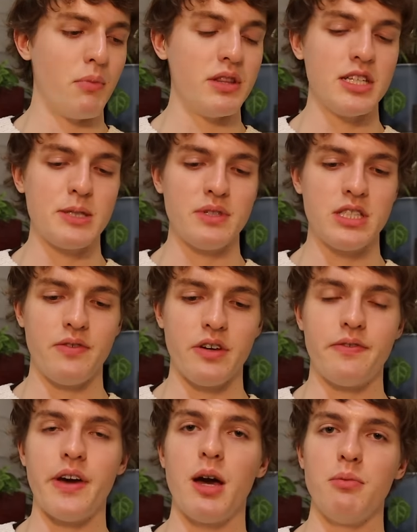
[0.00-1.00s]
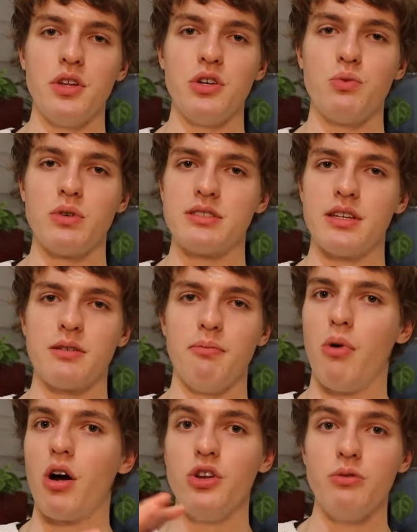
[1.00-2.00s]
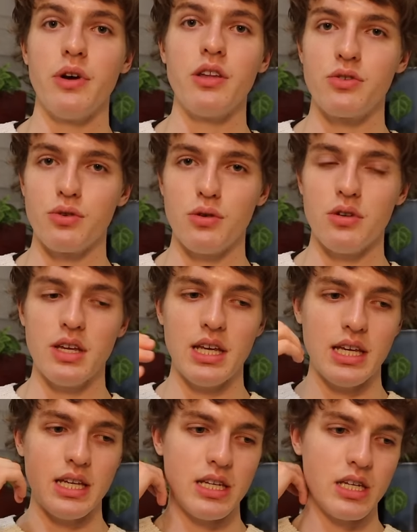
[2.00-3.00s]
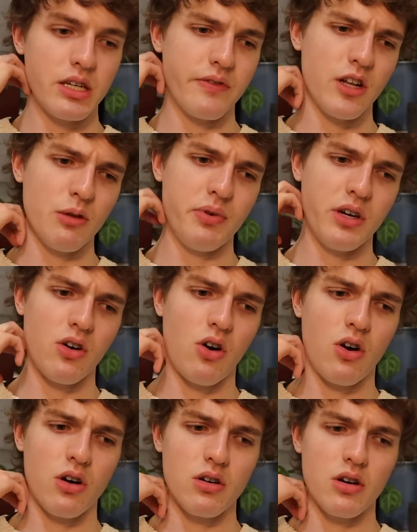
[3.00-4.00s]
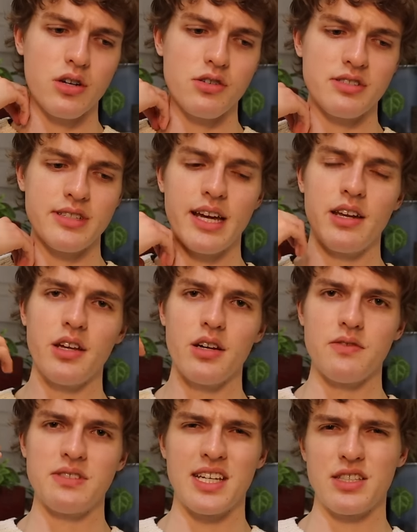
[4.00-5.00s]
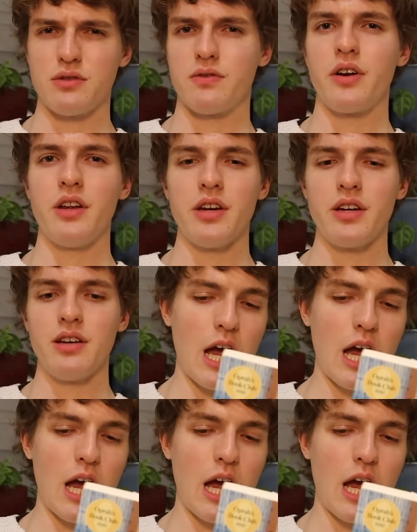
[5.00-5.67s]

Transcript: But this specific family was like monumental in developing our understanding of schizophrenia.